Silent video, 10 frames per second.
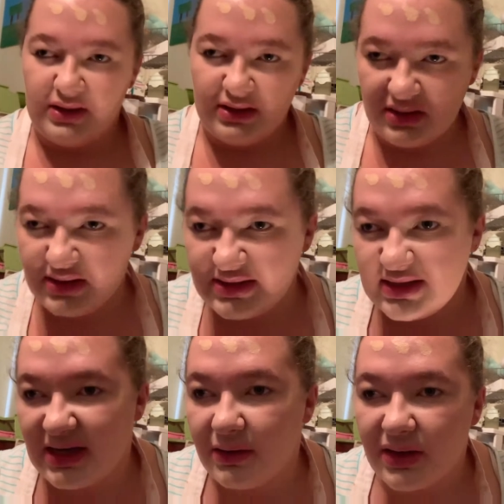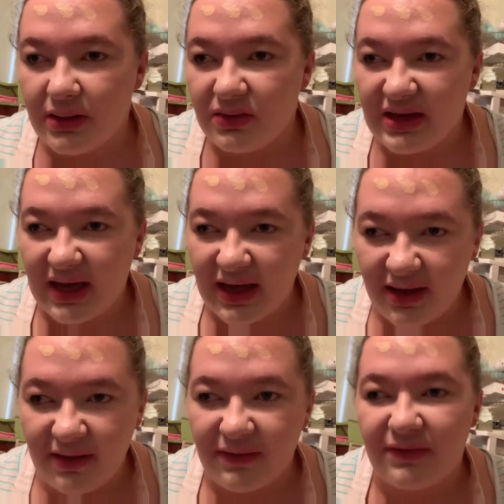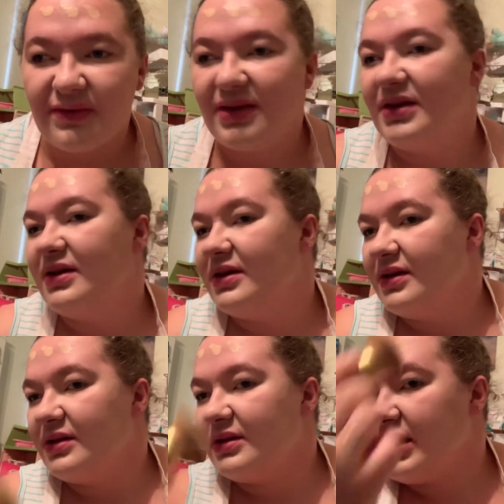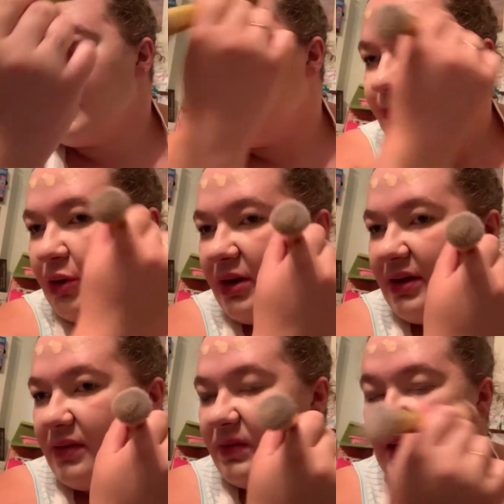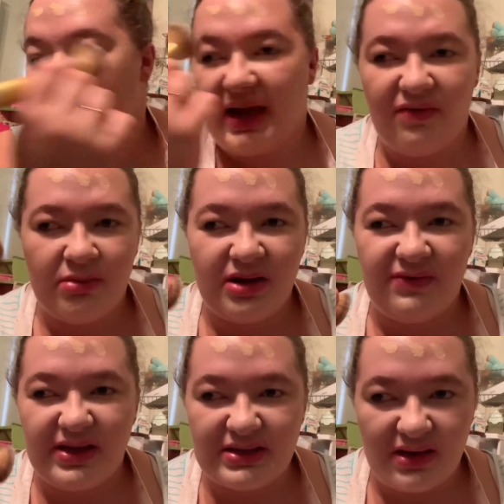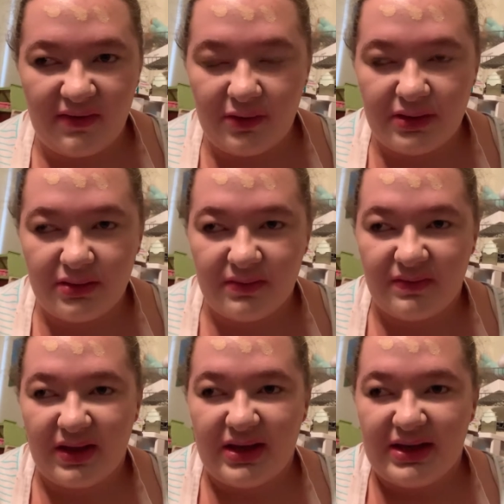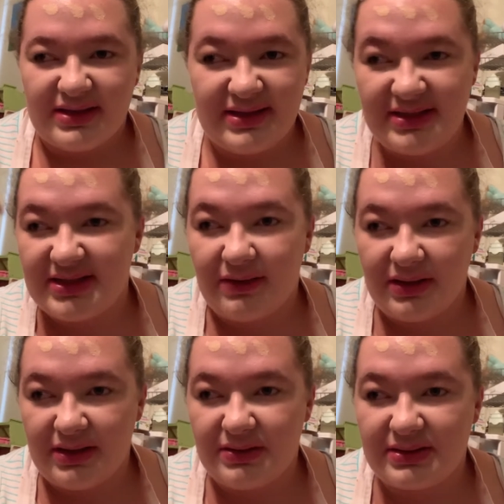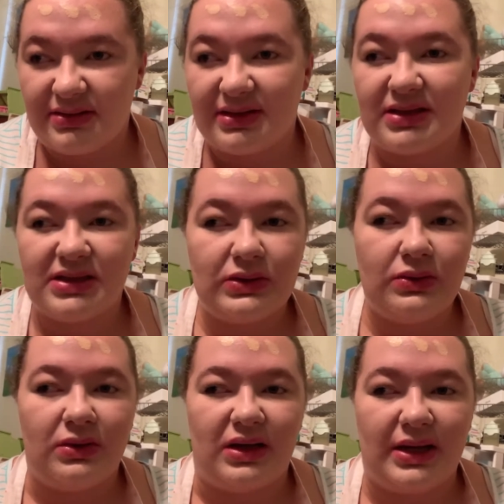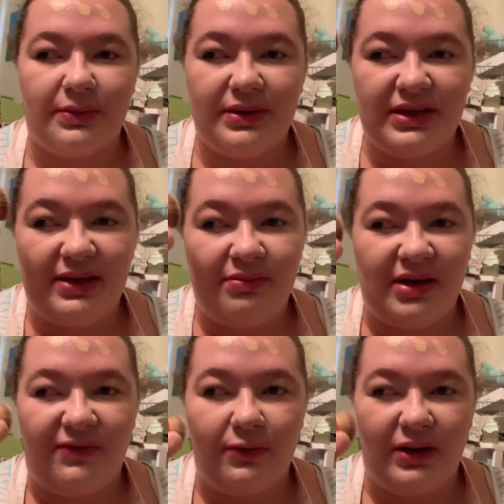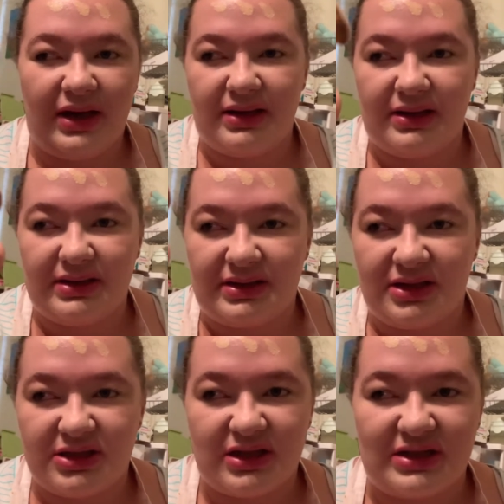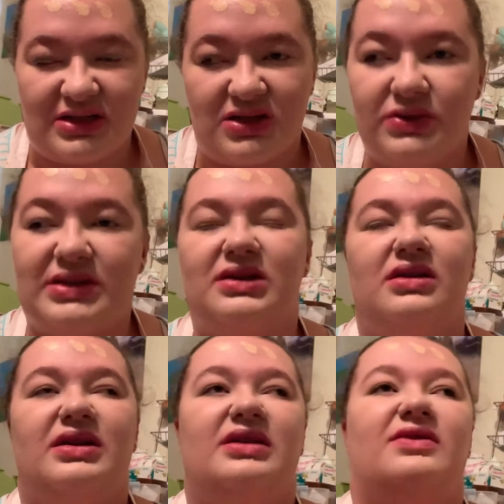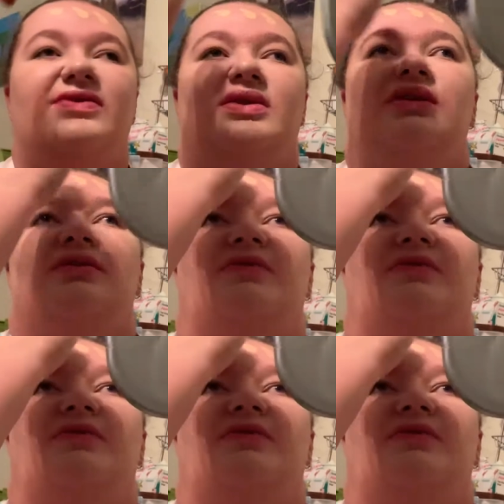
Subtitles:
Now you see how I only have like half of my face covered? This is how I used to look in school. I would leave my forehead untouched because I used to not like the feeling of